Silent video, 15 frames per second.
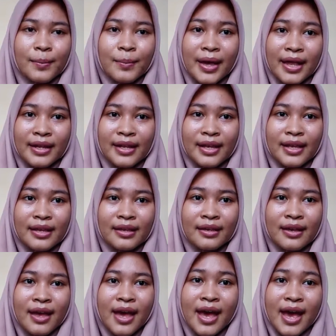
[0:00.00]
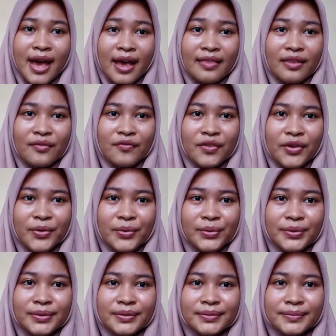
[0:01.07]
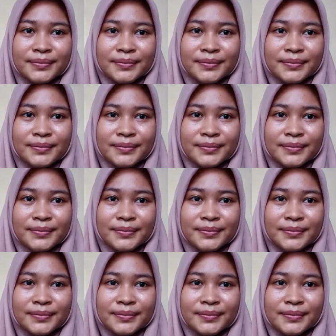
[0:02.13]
many, and a few.